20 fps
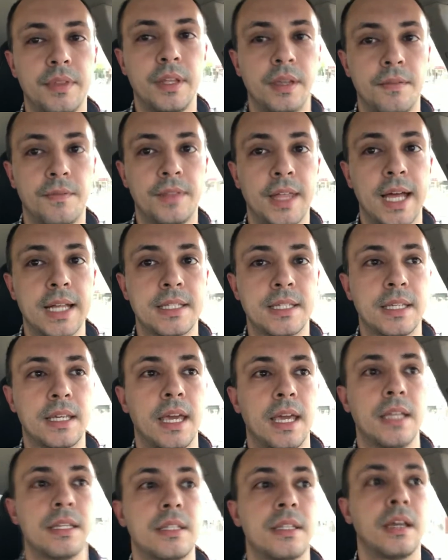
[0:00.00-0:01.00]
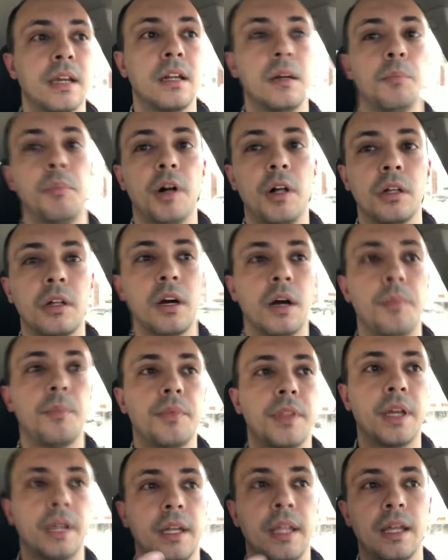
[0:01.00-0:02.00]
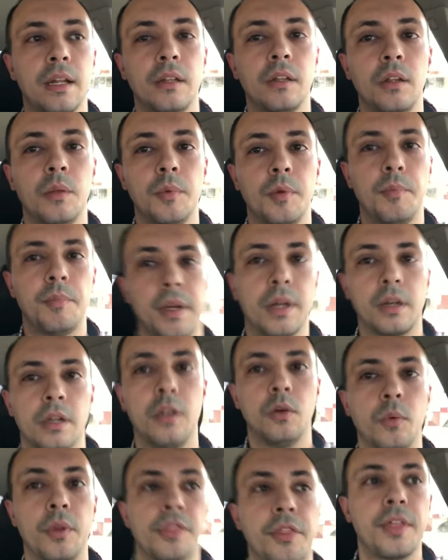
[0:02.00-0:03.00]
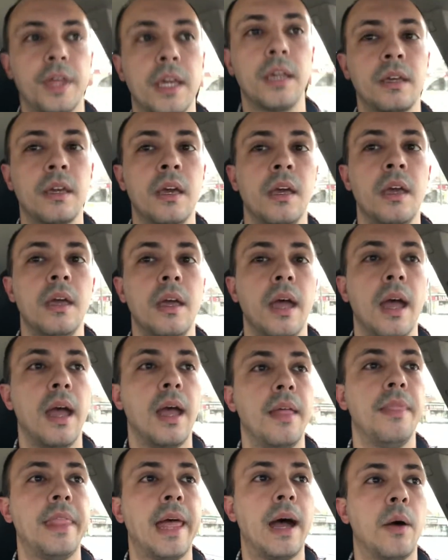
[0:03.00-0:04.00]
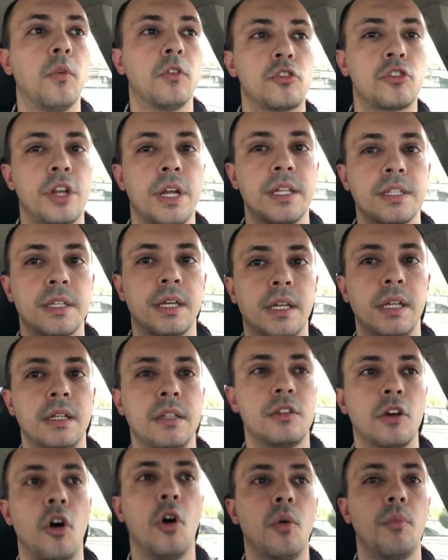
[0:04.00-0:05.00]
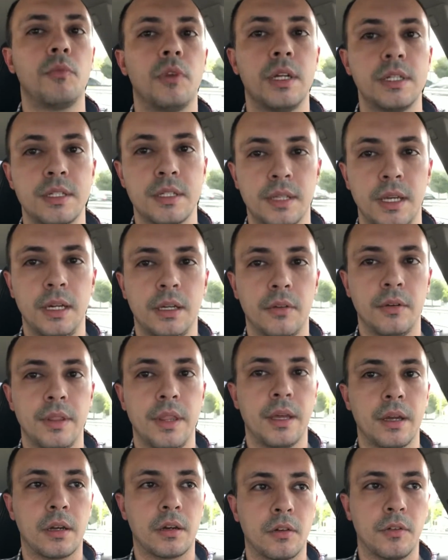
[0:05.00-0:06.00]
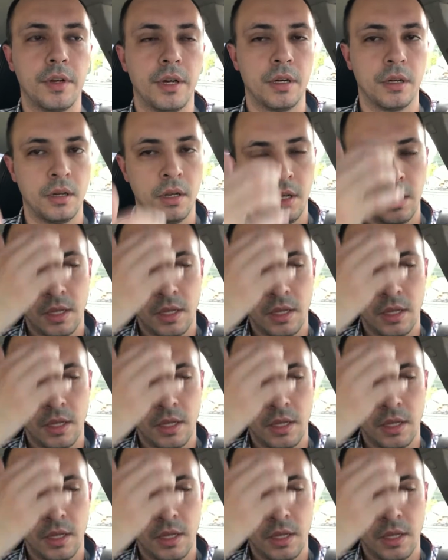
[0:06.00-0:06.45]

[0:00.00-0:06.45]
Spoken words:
If that's the case, they're going to bulk up. They're going to get a little bit bigger, you would think. And that will translate into home runs later in their career.